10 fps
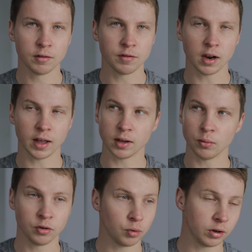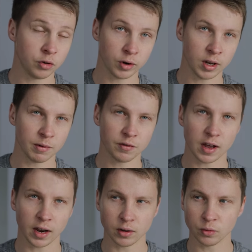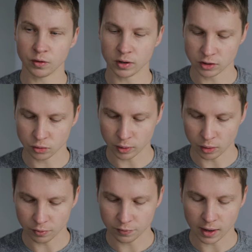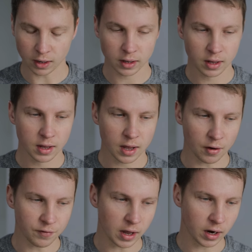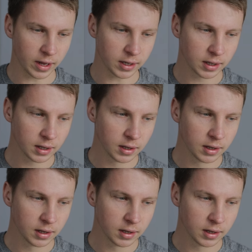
It felt like it was all a dream. It felt like it was very surreal. I felt like